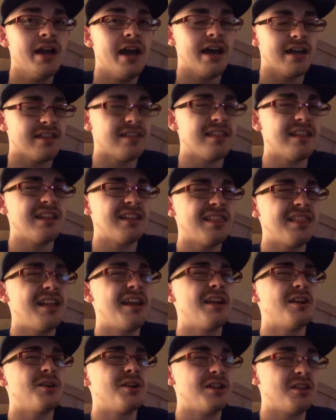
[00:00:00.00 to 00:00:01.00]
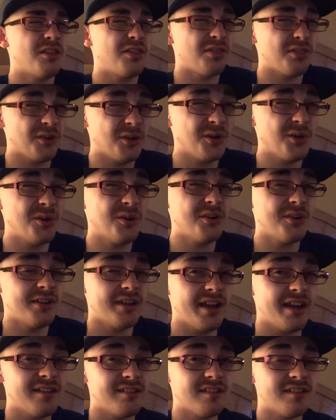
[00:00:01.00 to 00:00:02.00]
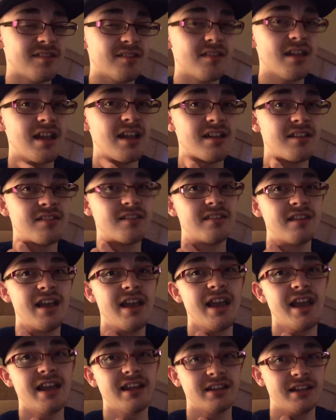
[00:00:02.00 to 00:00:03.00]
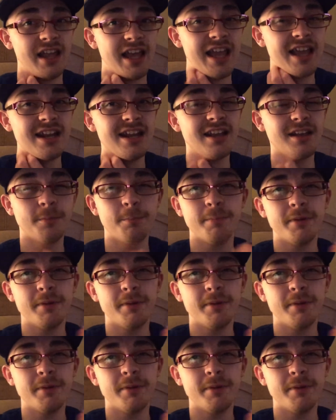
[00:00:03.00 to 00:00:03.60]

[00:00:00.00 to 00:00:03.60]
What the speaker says: I think they're in third as it stands in the Atlantic.